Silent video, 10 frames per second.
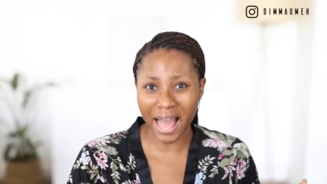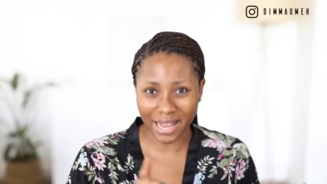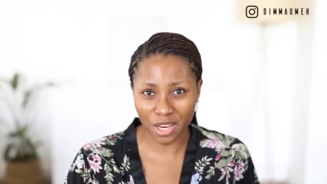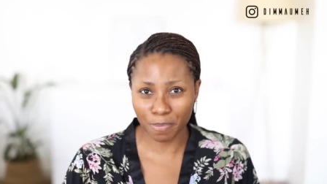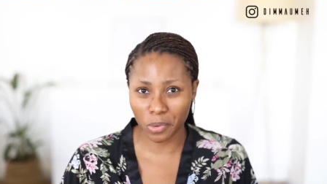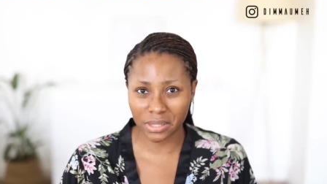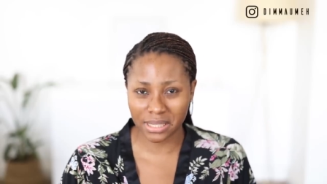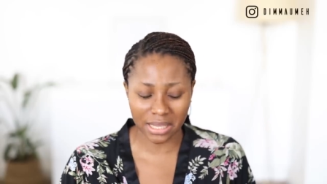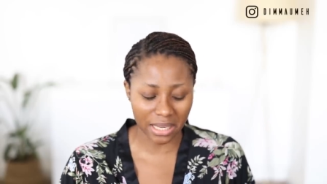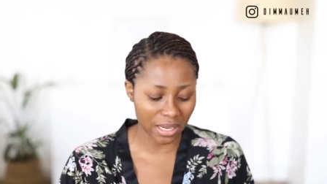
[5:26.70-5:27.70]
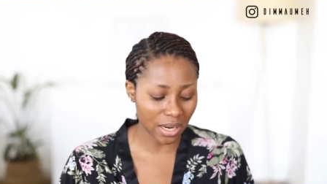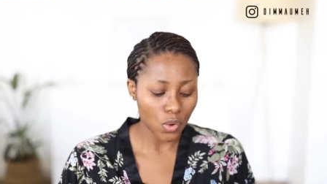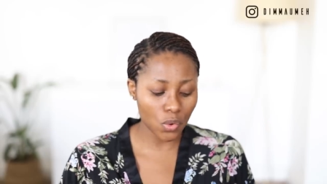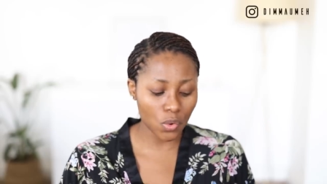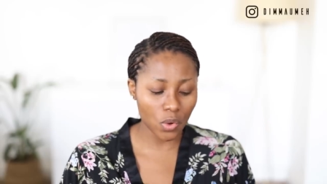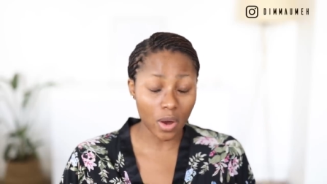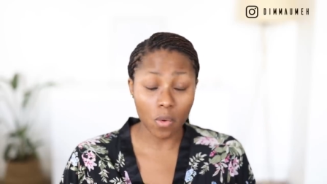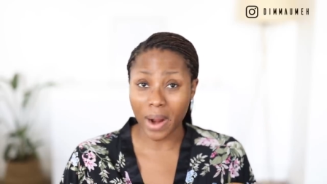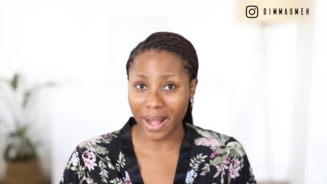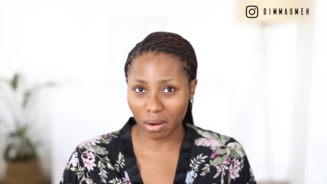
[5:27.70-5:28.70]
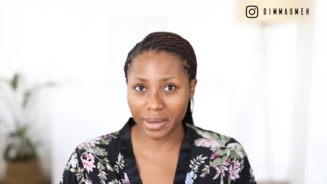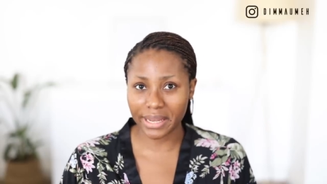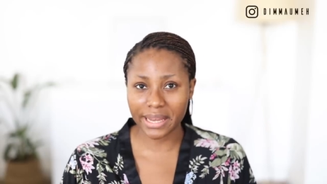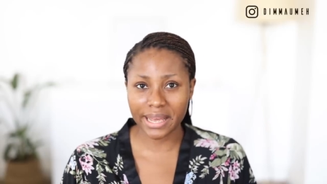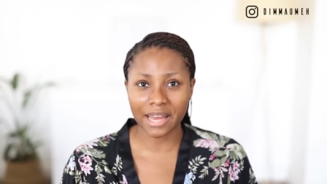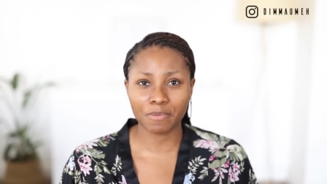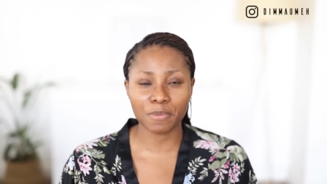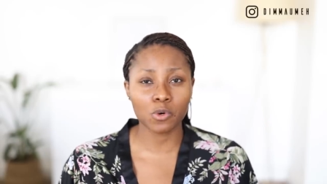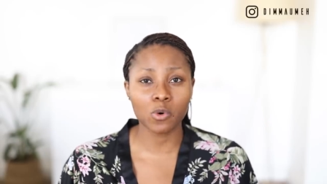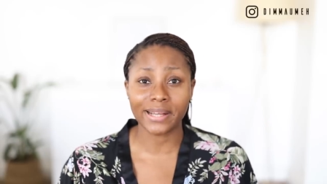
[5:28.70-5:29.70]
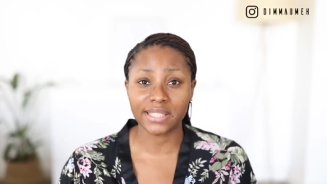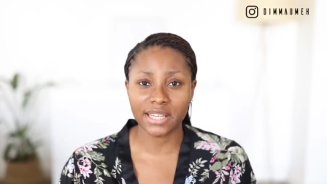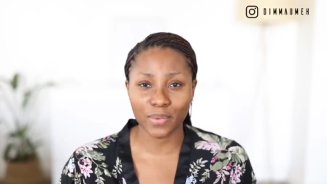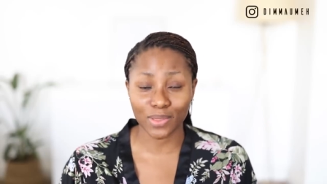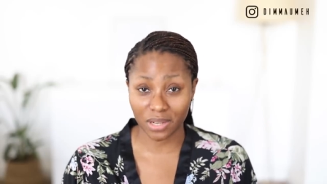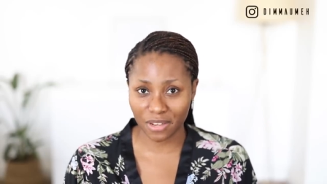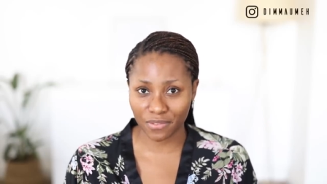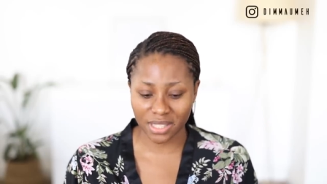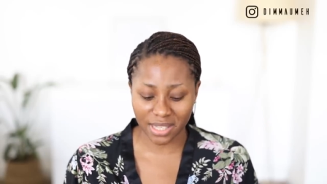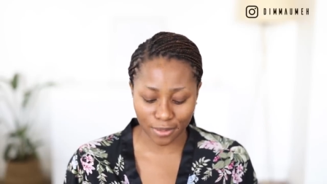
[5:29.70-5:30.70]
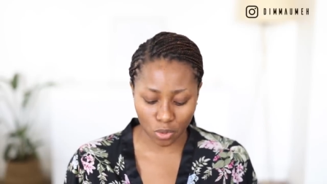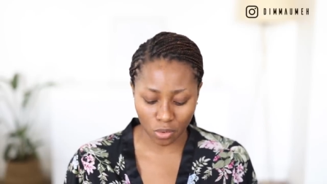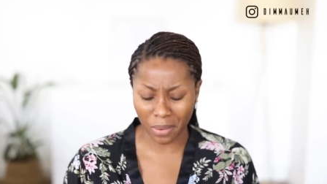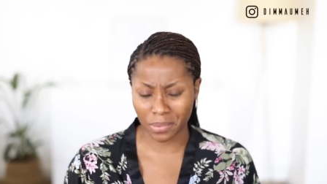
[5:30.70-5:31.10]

acne prone skin, who were oily and people who were dealing with uneven skin tone.